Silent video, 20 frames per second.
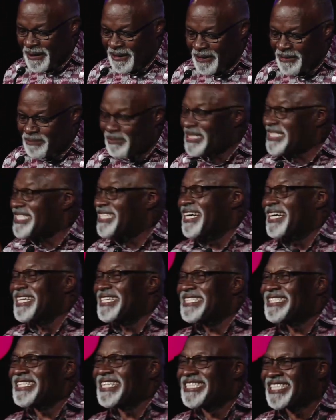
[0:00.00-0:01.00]
But here is
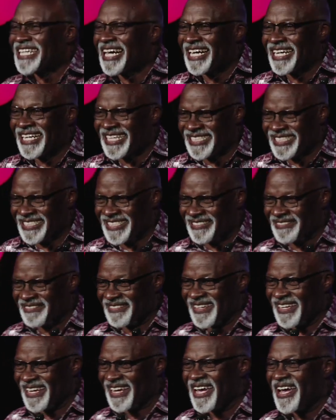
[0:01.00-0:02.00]
the challenge.
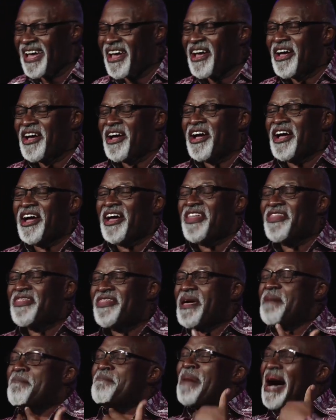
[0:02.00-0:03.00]
The
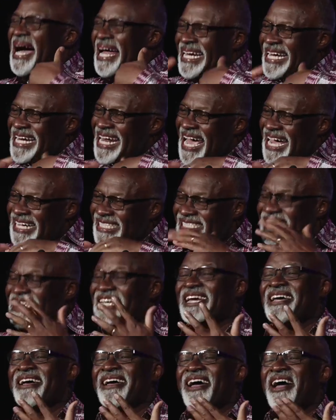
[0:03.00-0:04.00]
mandate,
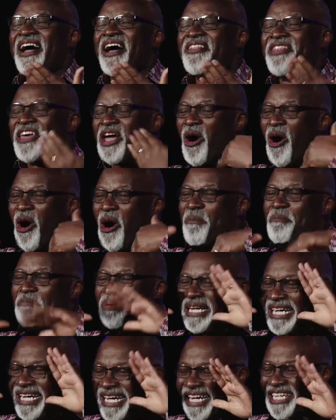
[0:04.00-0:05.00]
the
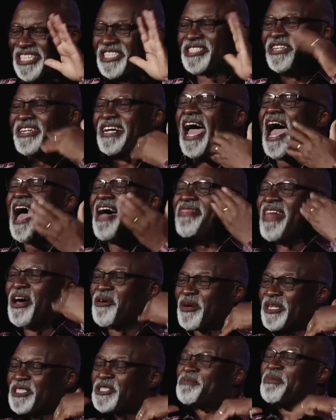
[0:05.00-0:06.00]
obligation, the
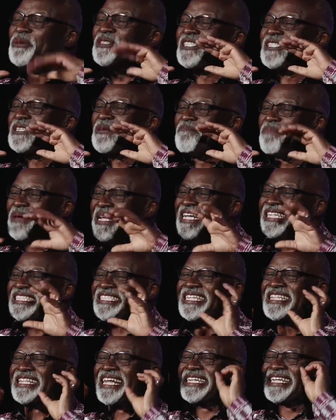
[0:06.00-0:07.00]
responsibility
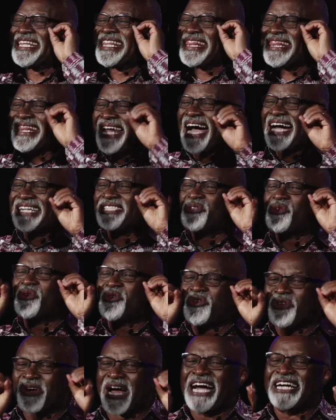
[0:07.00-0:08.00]
that
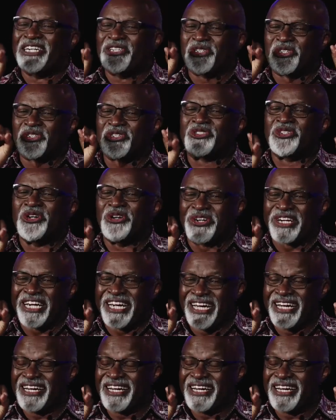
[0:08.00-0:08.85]
grand story,